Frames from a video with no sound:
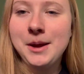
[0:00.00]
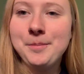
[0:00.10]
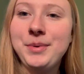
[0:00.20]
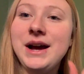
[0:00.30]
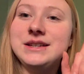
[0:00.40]

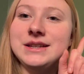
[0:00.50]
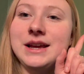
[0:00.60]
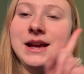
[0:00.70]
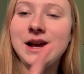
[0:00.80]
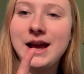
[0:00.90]
But
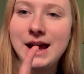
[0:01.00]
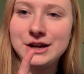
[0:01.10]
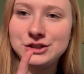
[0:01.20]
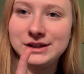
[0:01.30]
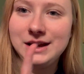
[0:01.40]

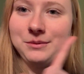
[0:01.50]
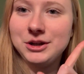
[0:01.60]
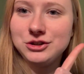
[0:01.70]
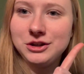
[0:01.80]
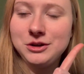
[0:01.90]
actually, I'm going to
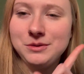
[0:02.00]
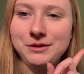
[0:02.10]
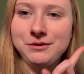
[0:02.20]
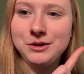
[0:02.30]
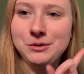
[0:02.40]
show you a
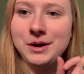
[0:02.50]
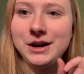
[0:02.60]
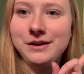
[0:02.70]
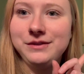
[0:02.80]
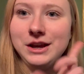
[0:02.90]
few
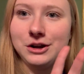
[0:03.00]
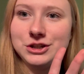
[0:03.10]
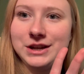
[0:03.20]
of the Argent